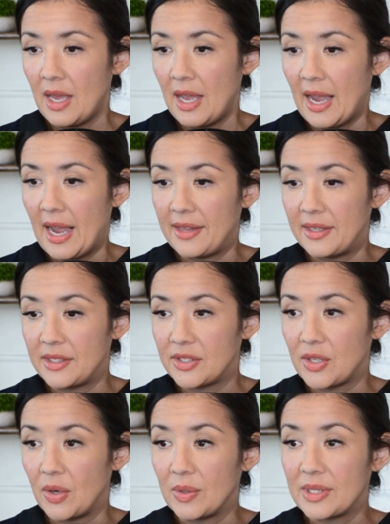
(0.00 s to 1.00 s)
And then
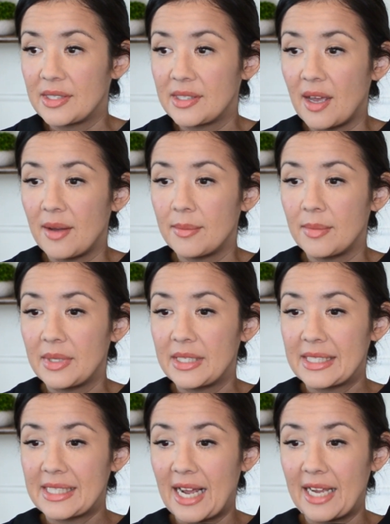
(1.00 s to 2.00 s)
so some
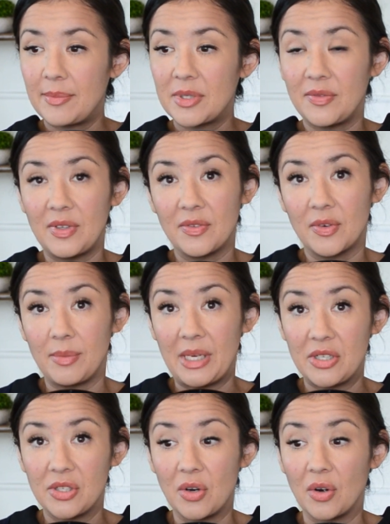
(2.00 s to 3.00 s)
types of
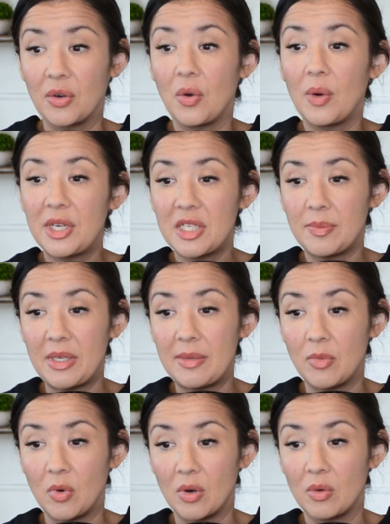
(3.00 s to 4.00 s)
information are going to be
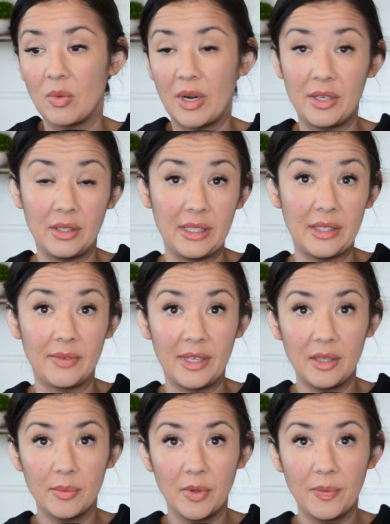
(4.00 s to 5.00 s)
more readily
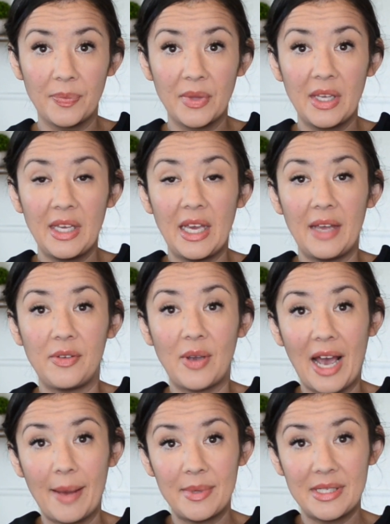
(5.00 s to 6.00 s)
available. If you
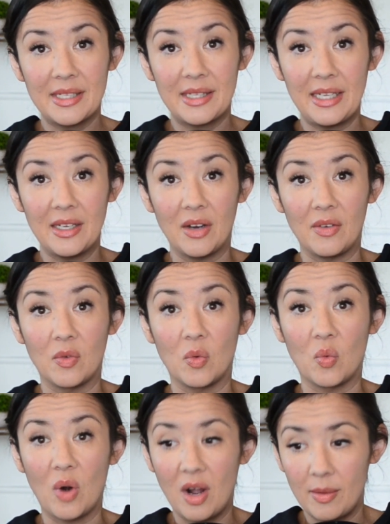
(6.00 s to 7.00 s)
happen to think of
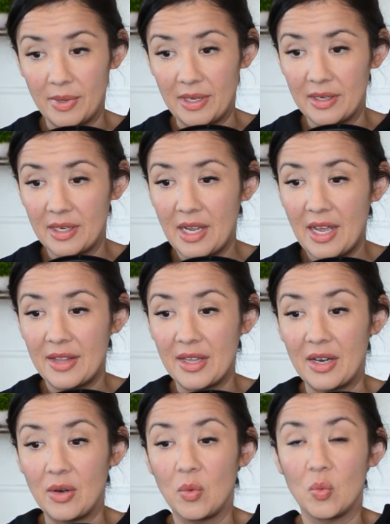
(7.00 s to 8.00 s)
robin,
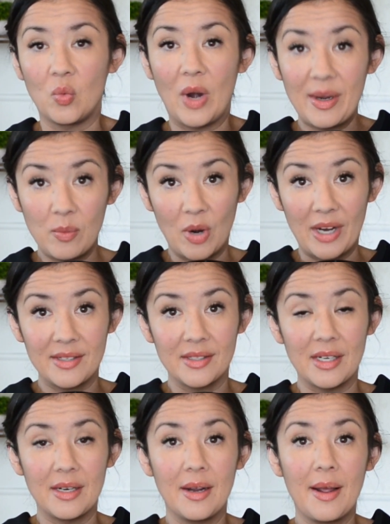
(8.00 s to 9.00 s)
then
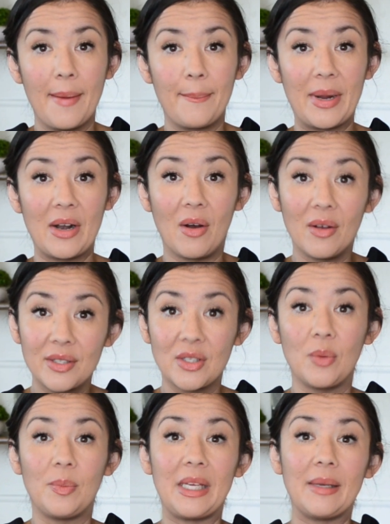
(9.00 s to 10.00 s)
red-breasted might also
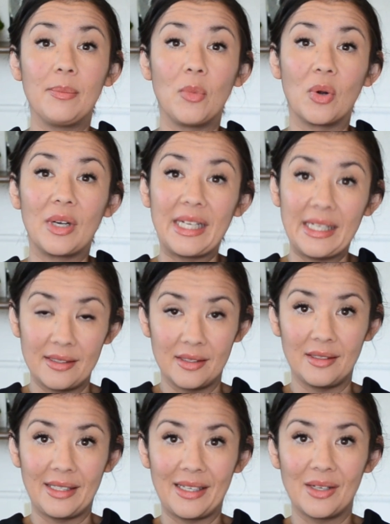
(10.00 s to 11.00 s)
be more
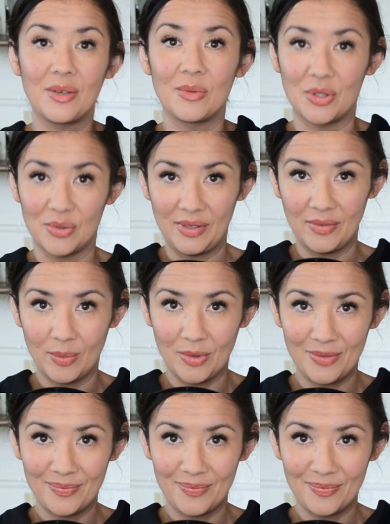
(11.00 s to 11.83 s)
easily retrievable.